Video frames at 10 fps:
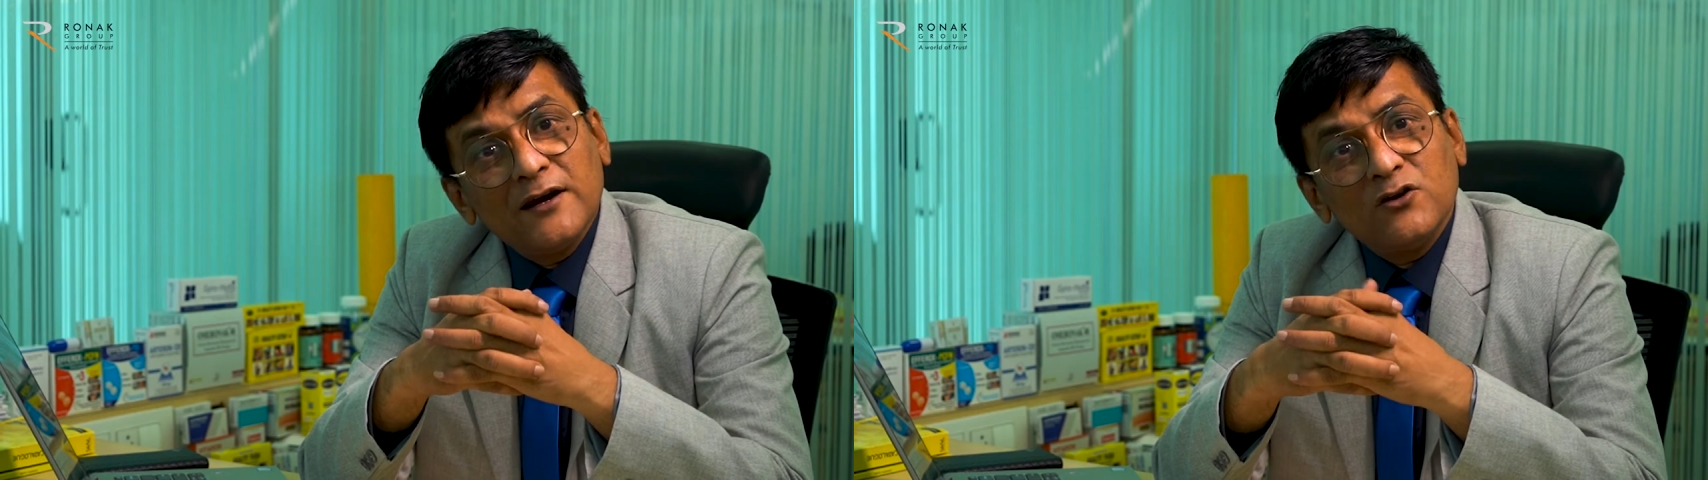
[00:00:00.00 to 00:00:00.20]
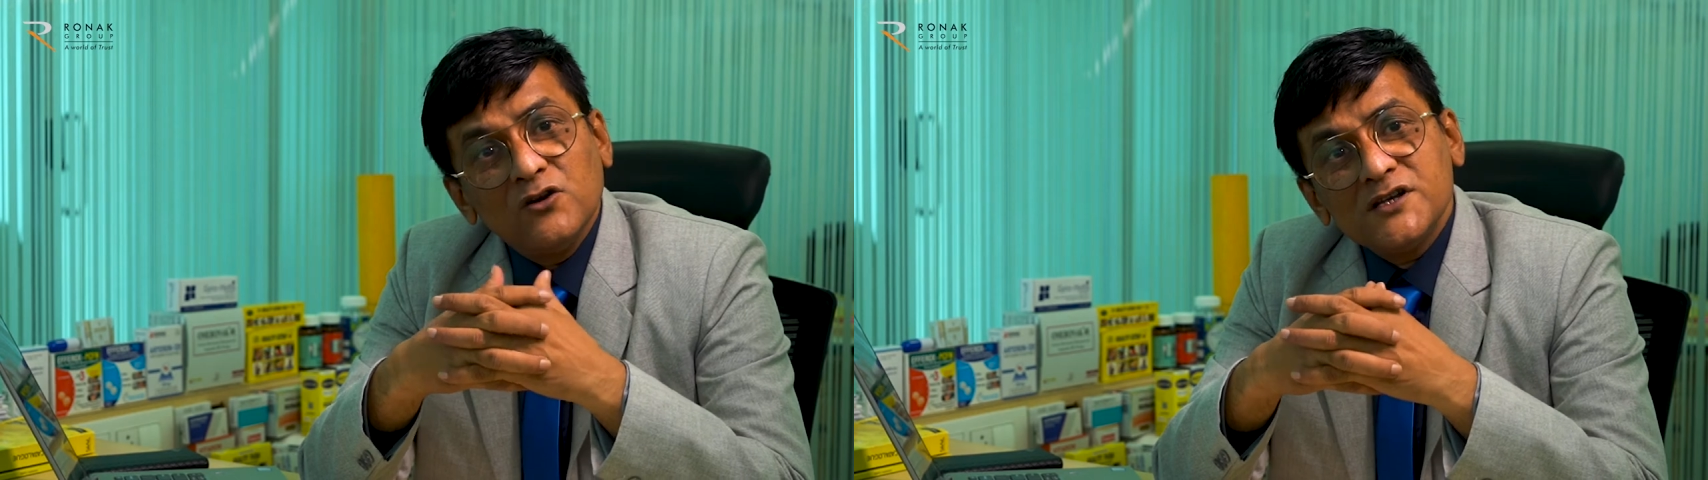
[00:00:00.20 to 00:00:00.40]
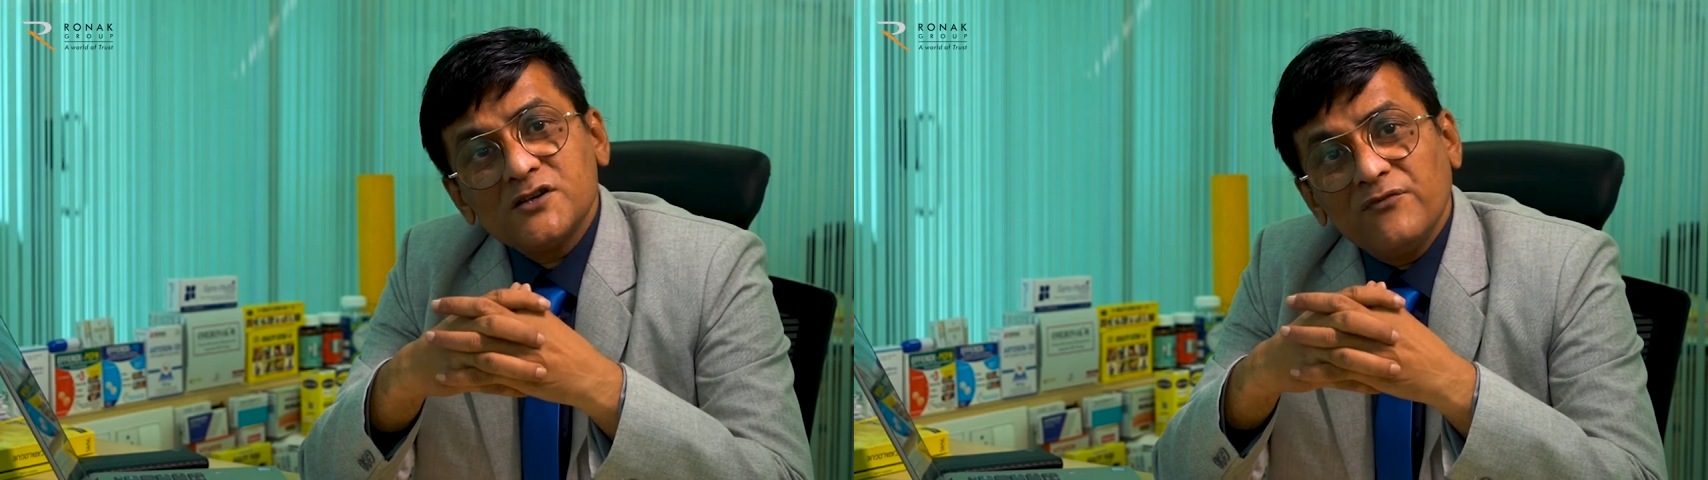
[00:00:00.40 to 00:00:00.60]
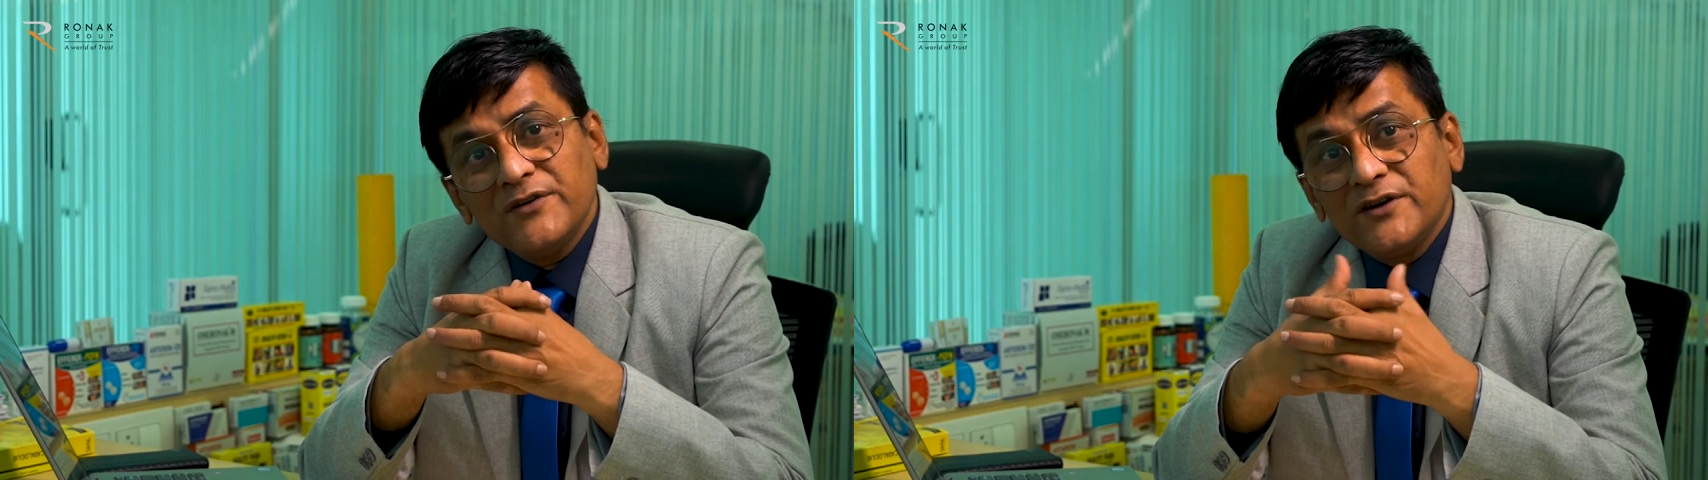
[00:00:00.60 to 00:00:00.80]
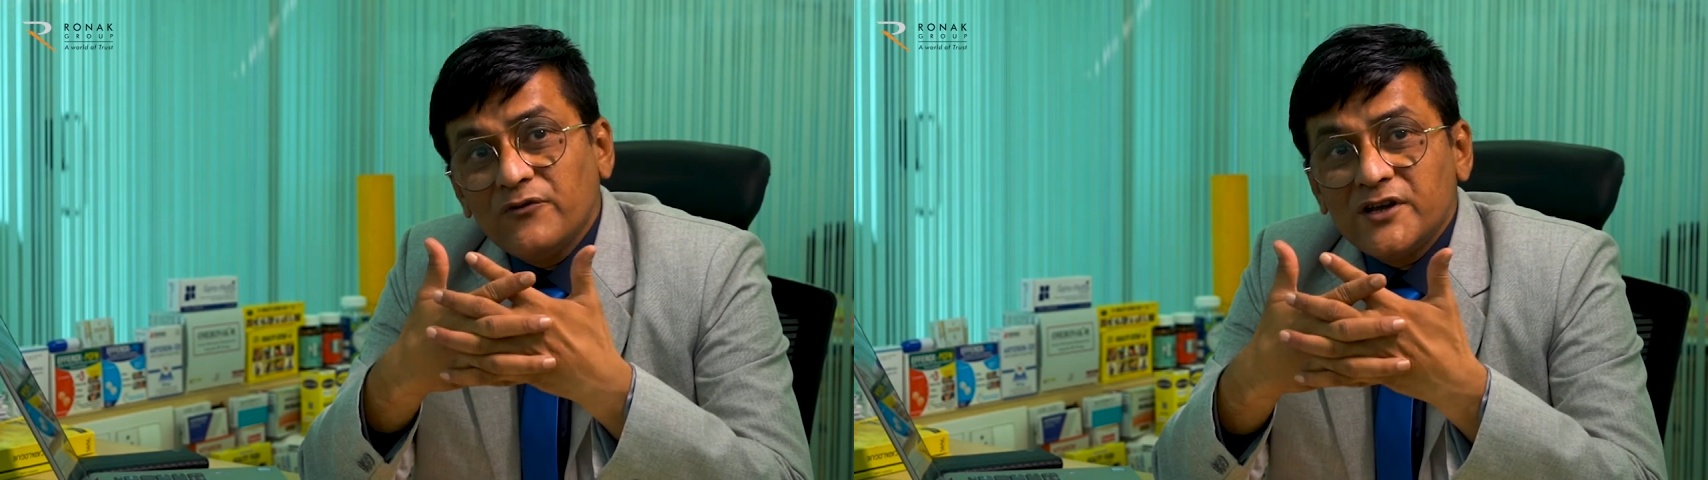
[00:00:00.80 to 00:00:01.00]
calculus of
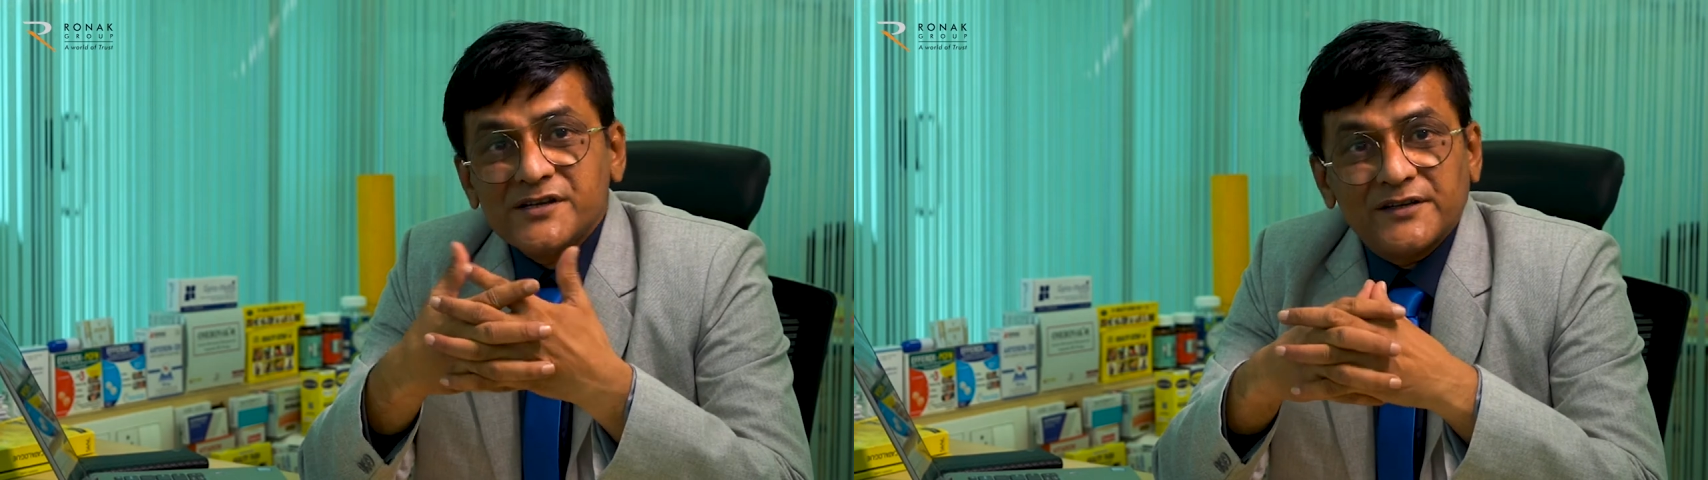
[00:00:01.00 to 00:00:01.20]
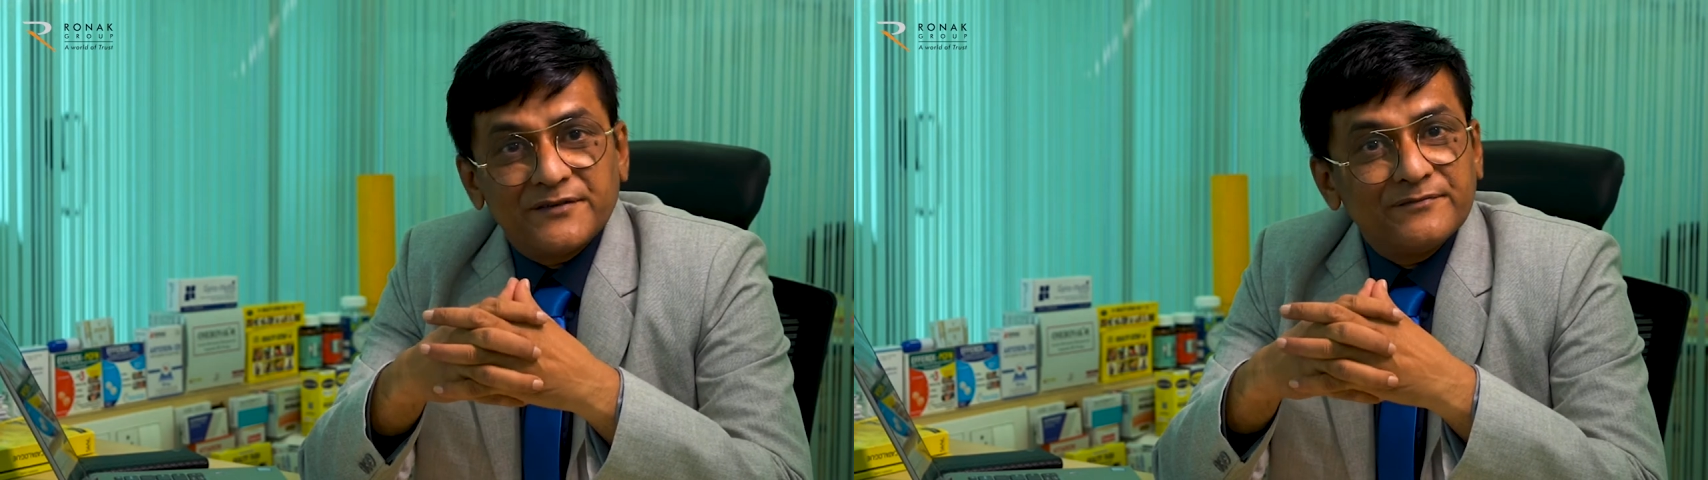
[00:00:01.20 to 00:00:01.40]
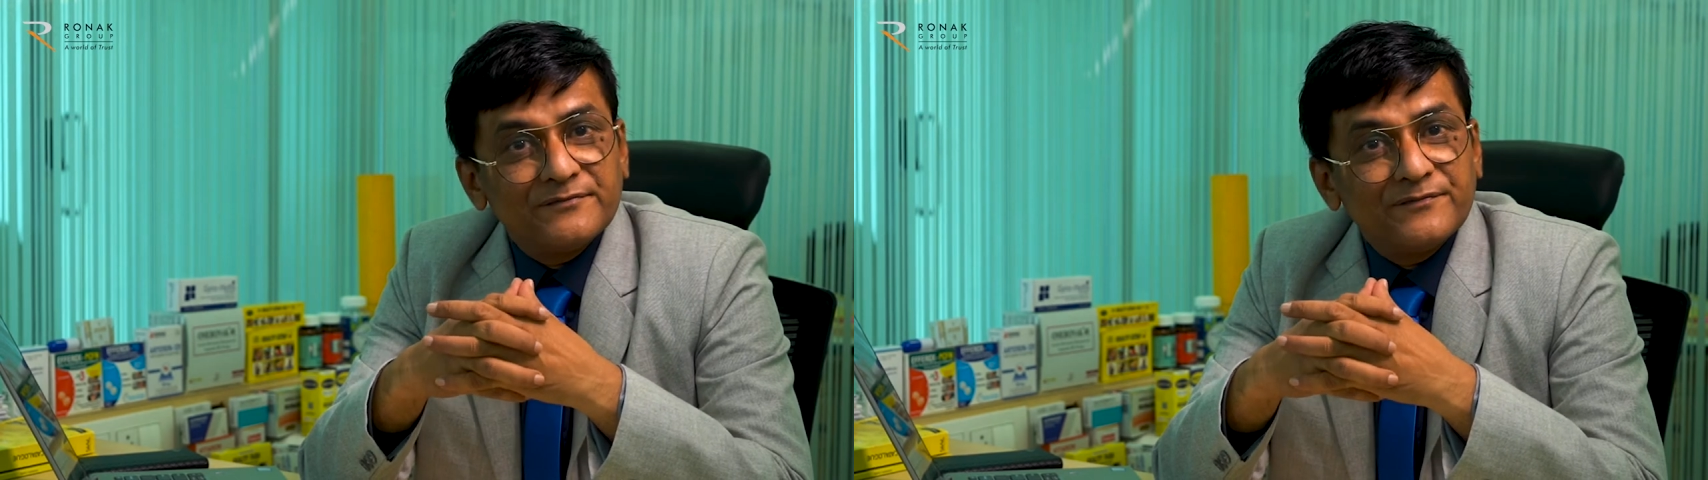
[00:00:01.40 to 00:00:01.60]
innovation.